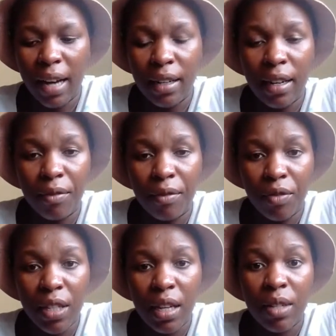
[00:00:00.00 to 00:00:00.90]

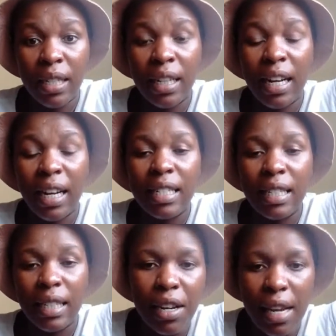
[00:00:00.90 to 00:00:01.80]
150,000 can
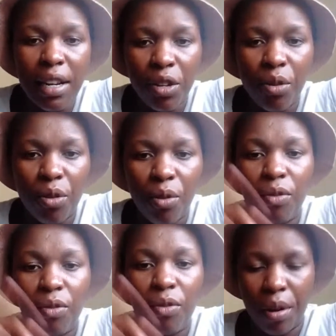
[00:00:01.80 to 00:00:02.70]
sustain you
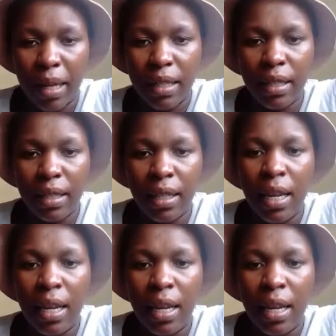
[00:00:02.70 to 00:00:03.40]
for 3 months.